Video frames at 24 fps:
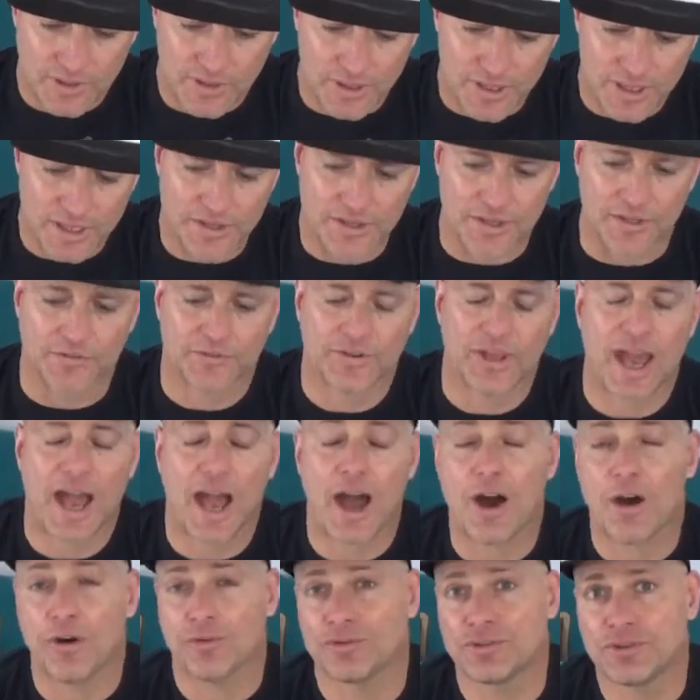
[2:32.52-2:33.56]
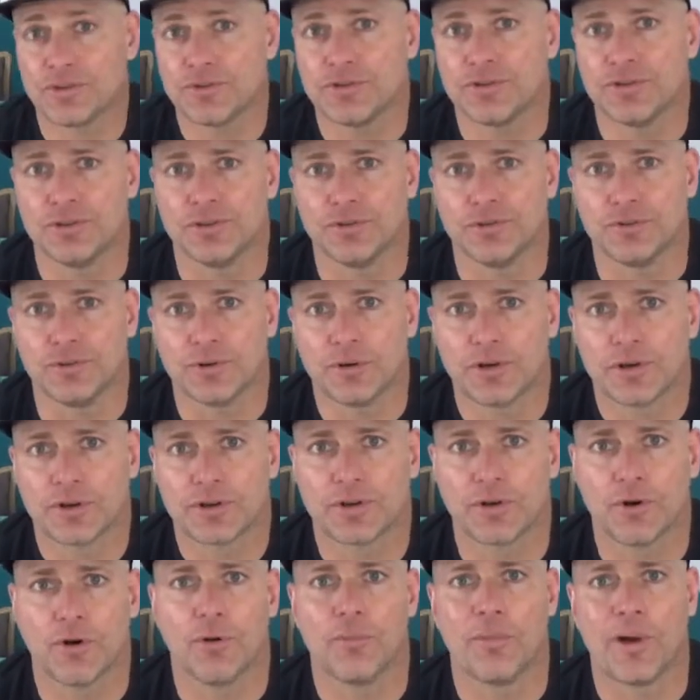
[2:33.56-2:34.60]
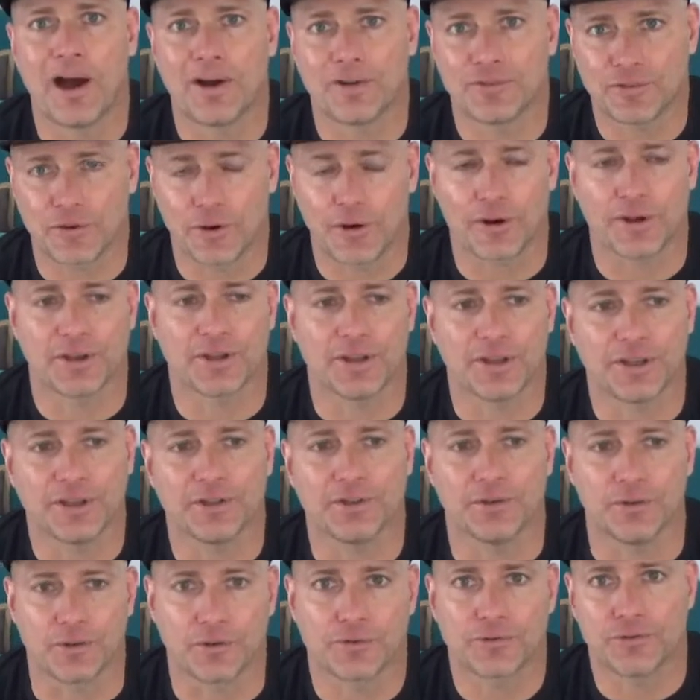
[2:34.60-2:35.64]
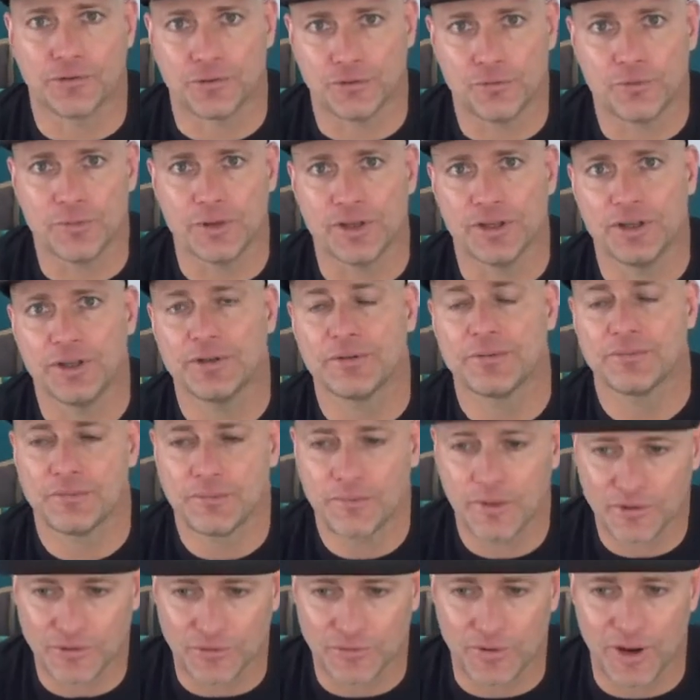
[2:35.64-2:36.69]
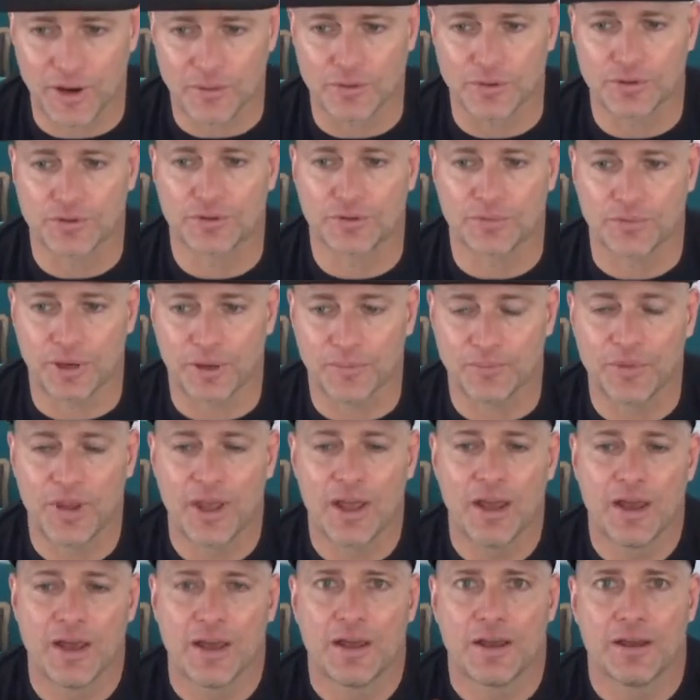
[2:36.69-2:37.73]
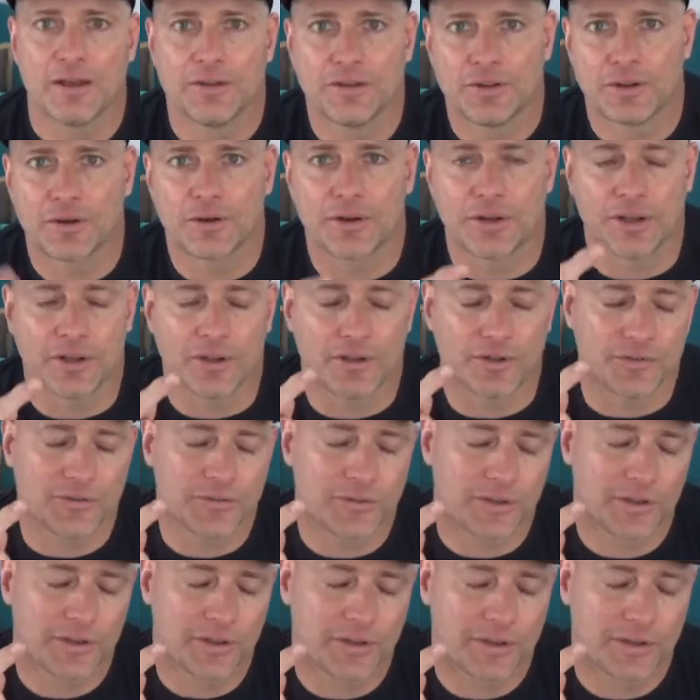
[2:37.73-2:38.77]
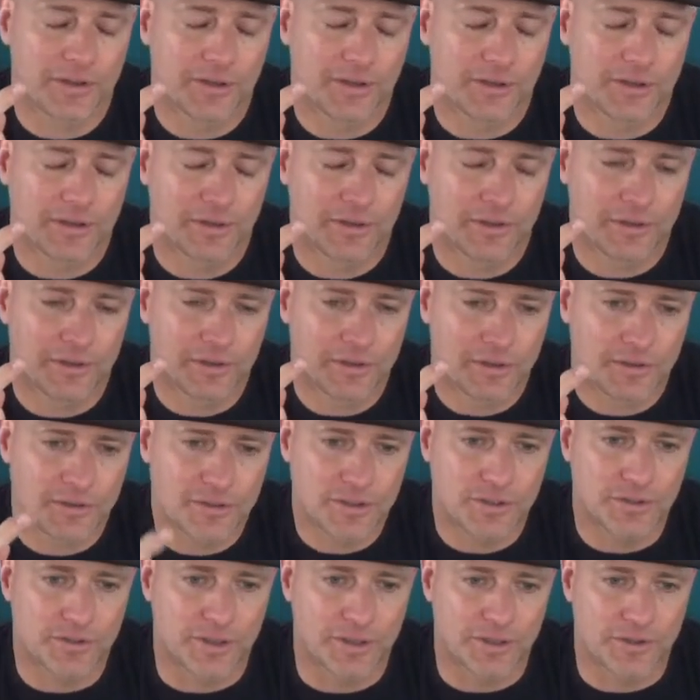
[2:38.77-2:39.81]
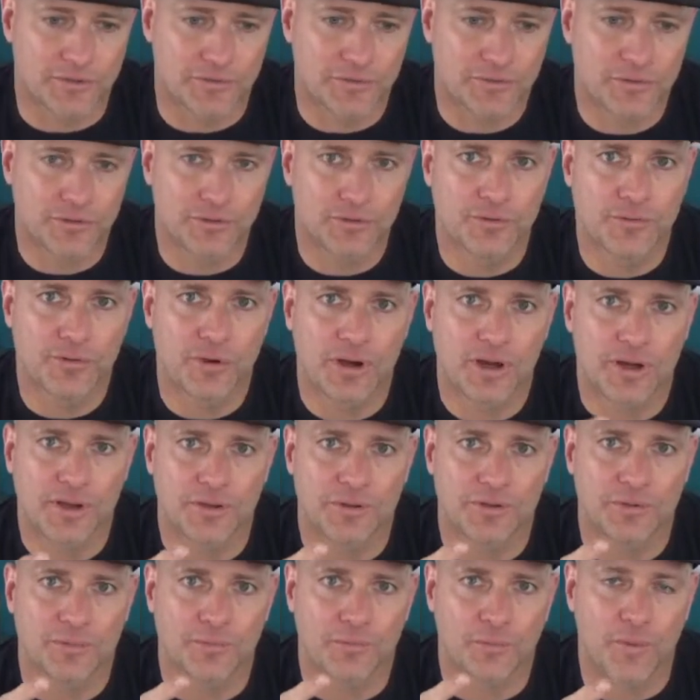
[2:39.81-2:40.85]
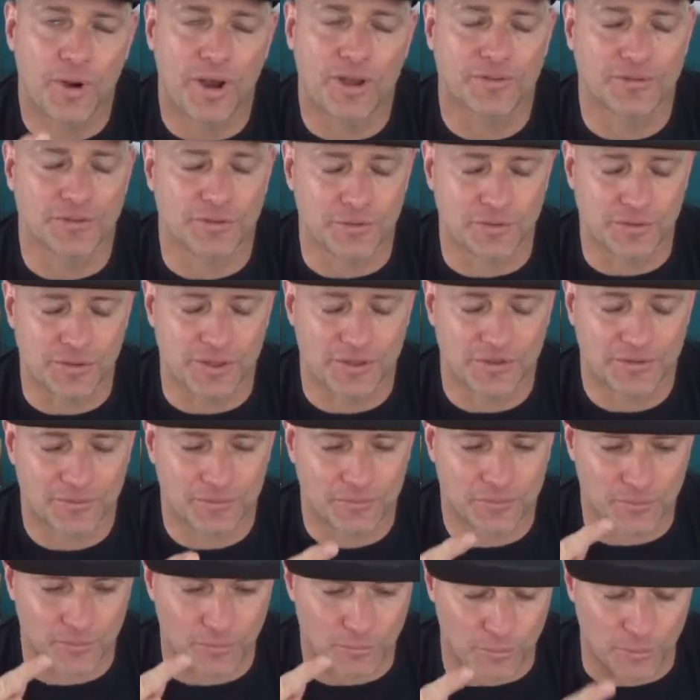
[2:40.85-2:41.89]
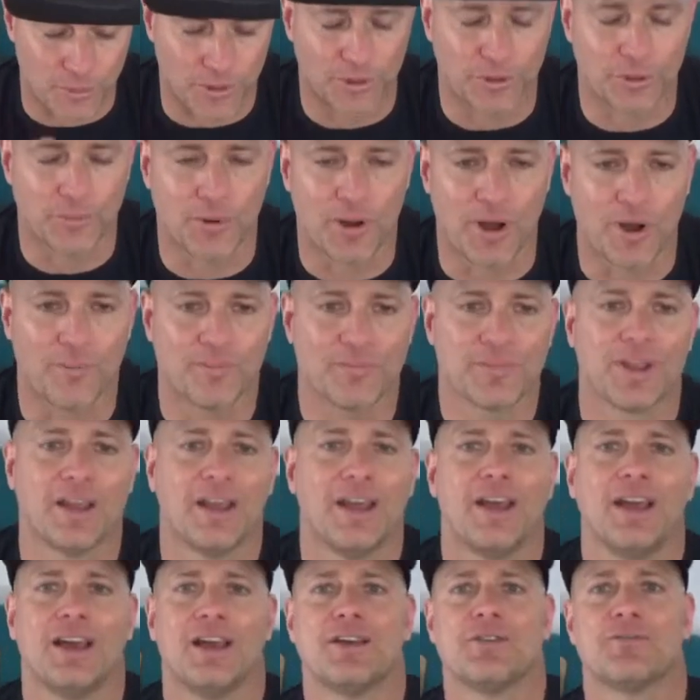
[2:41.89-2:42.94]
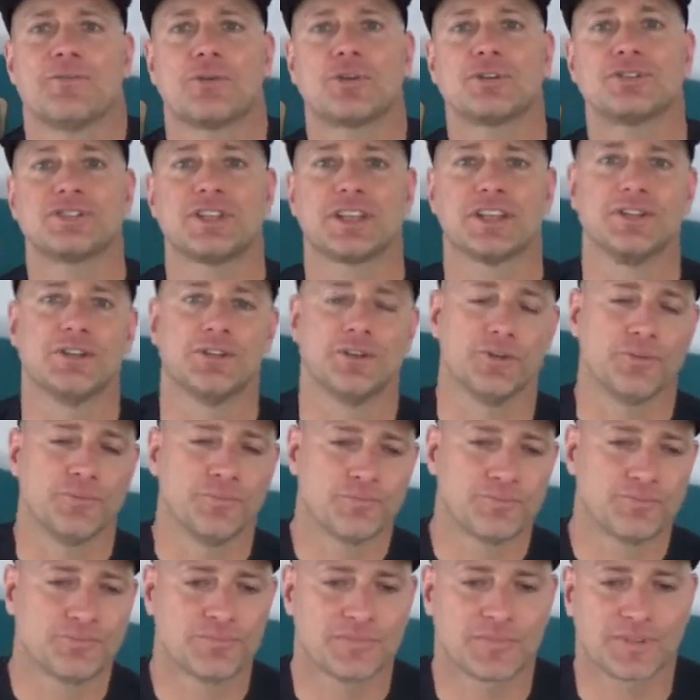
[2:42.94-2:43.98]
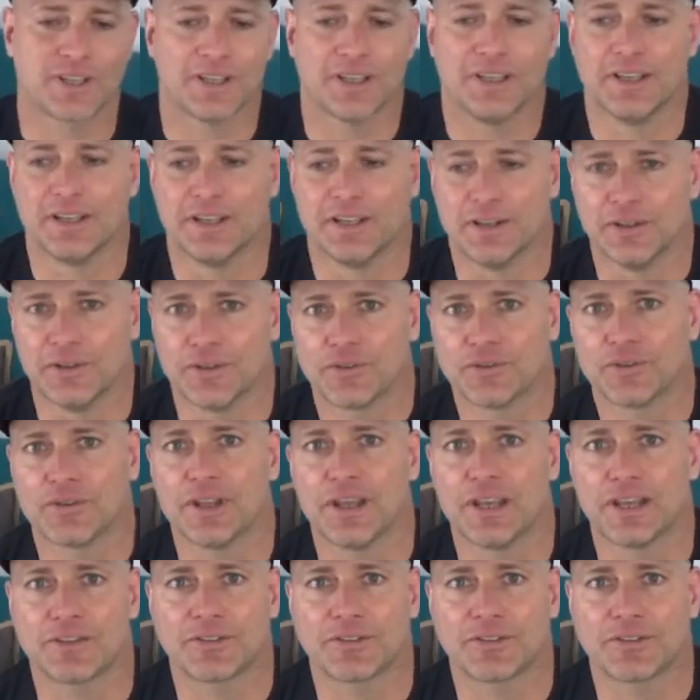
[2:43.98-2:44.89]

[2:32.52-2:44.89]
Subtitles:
in this, how do you go about targeting your 2B muscle fiber? Well, there's 2 ways of doing this really well. First thing to do is